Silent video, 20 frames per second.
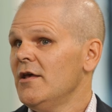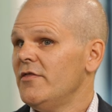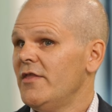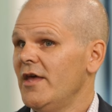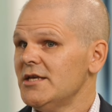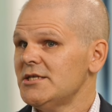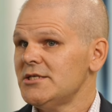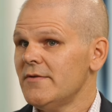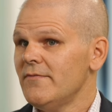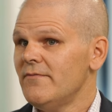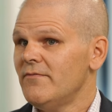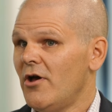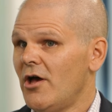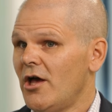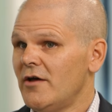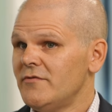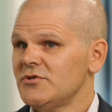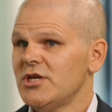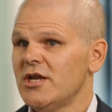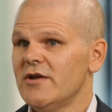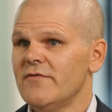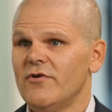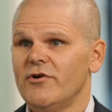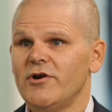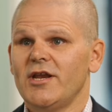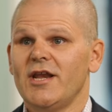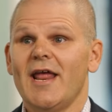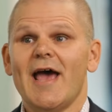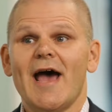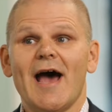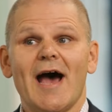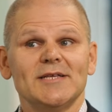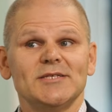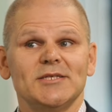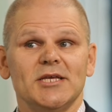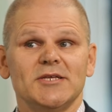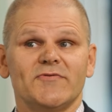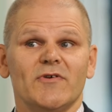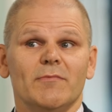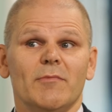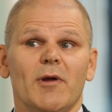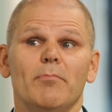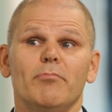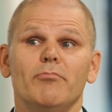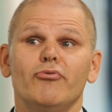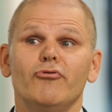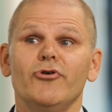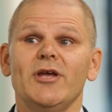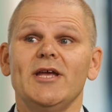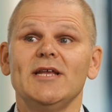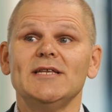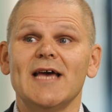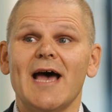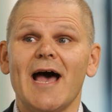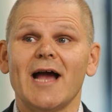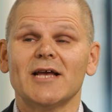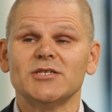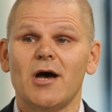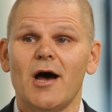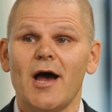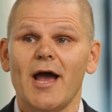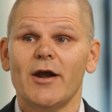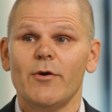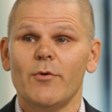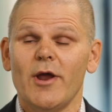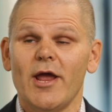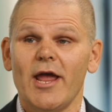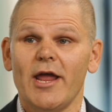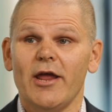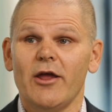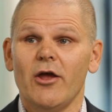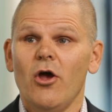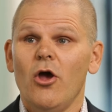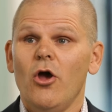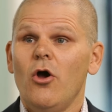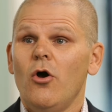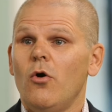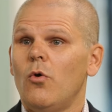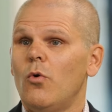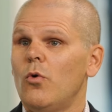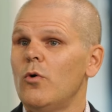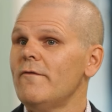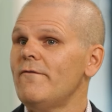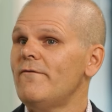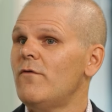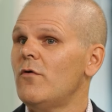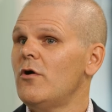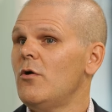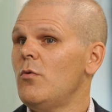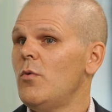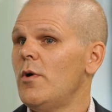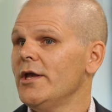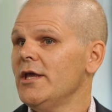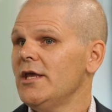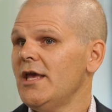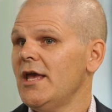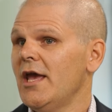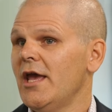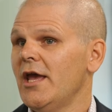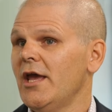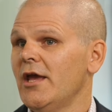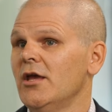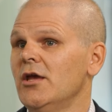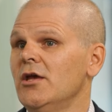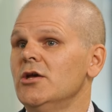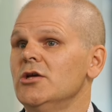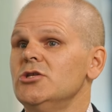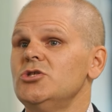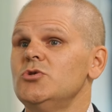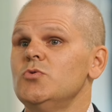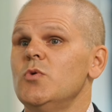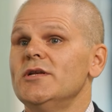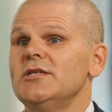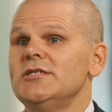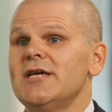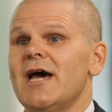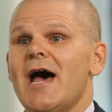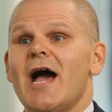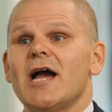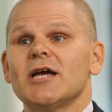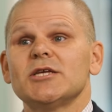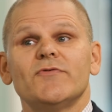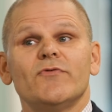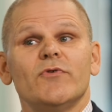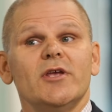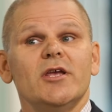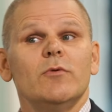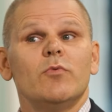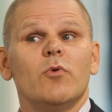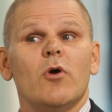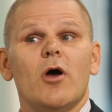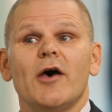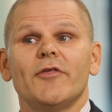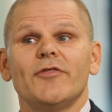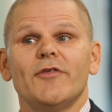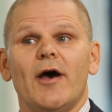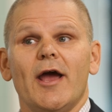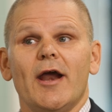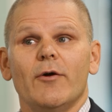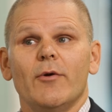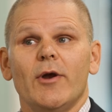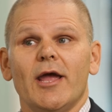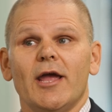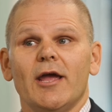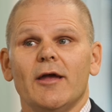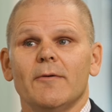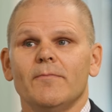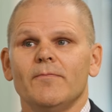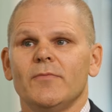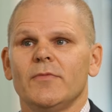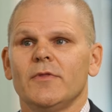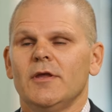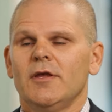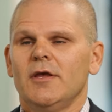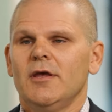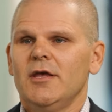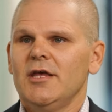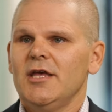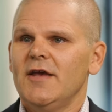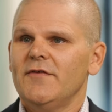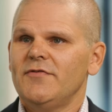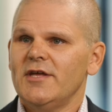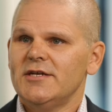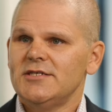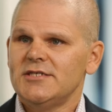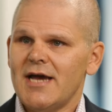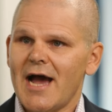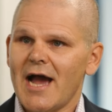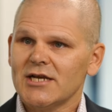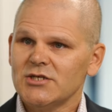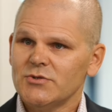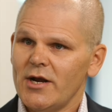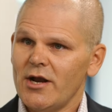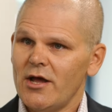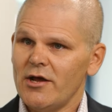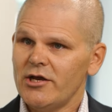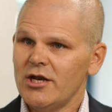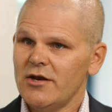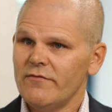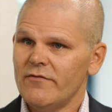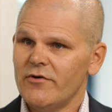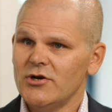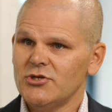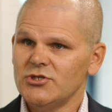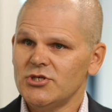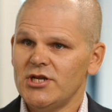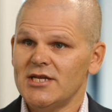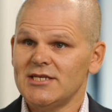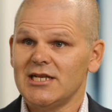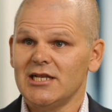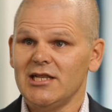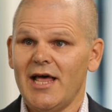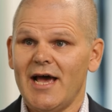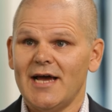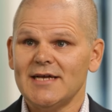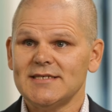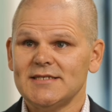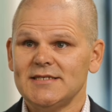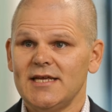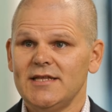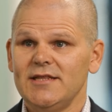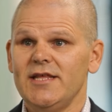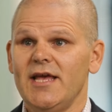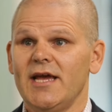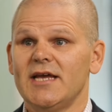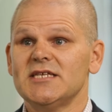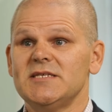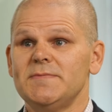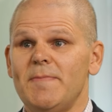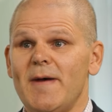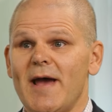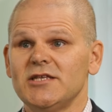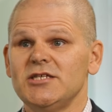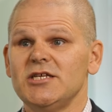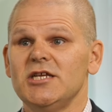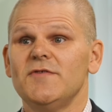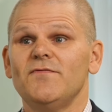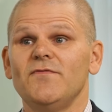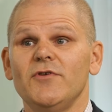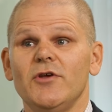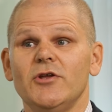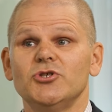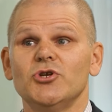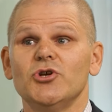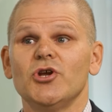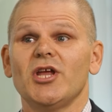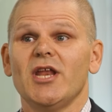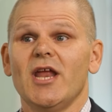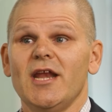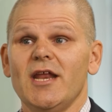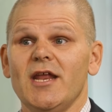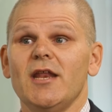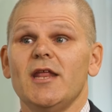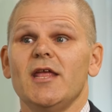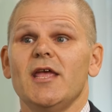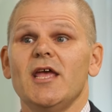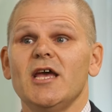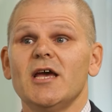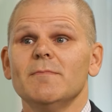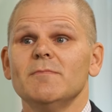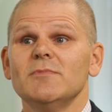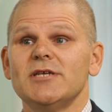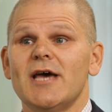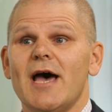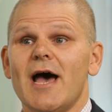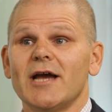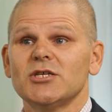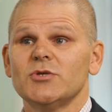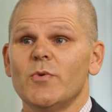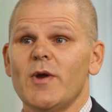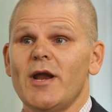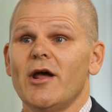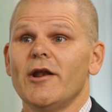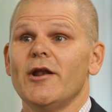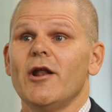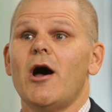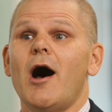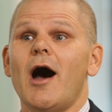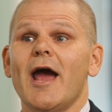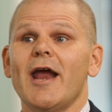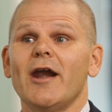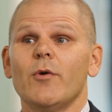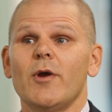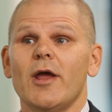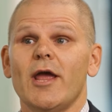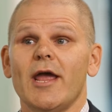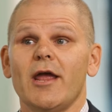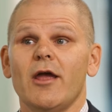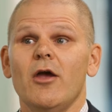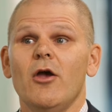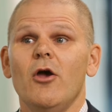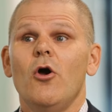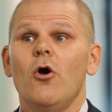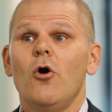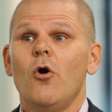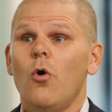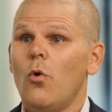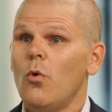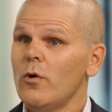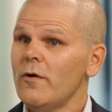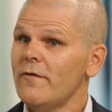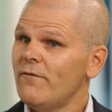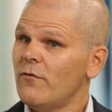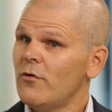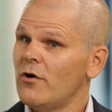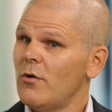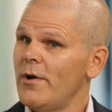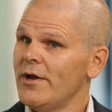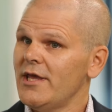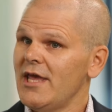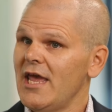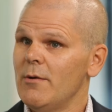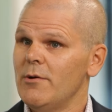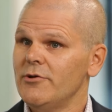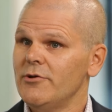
This involves converting assets from a pre-tax IRA or 401k to a tax-free Roth IRA. If the tax rate on conversion is less than the expected future Canadian income tax rate on IRA or 401k